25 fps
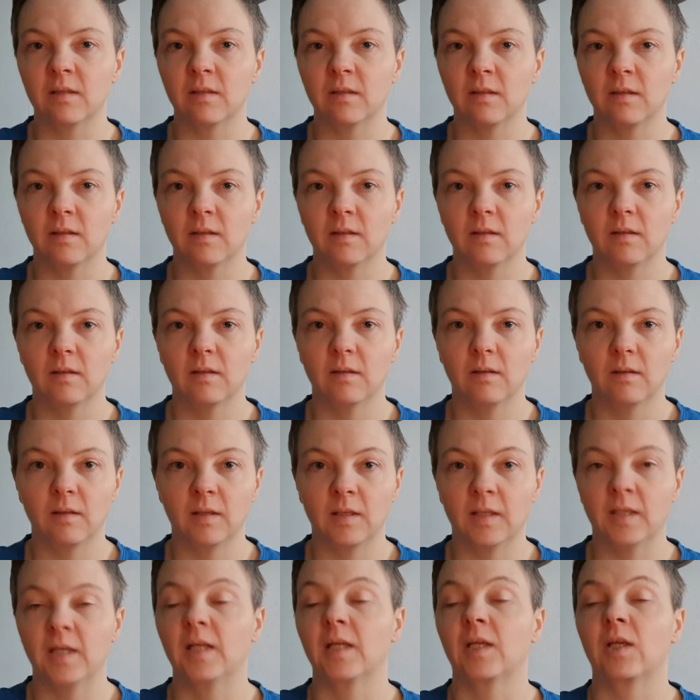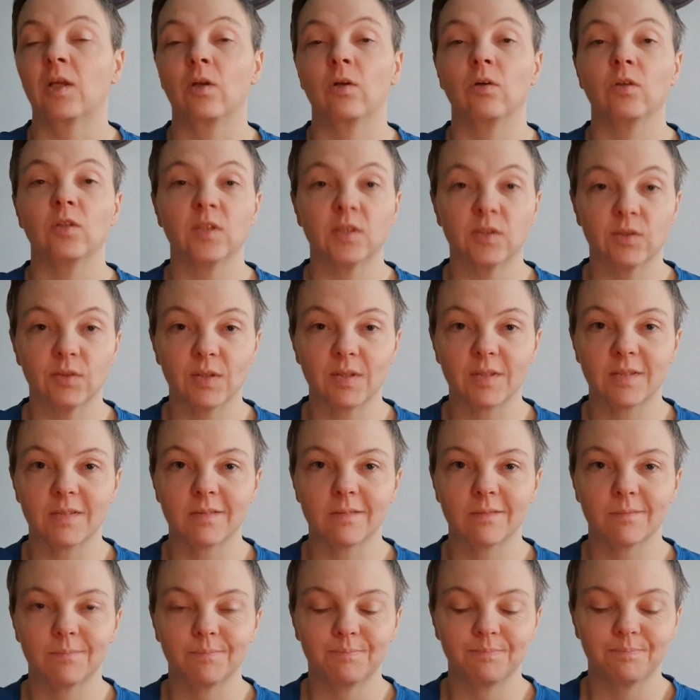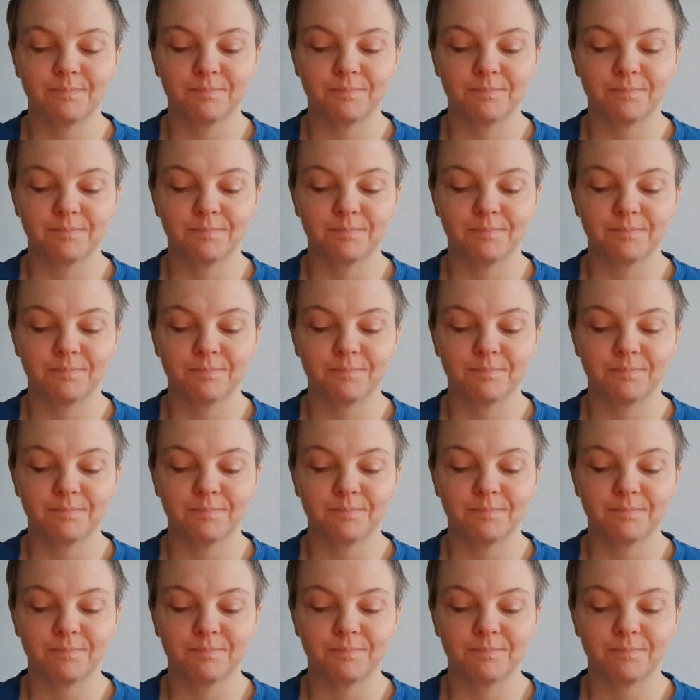an ostrich.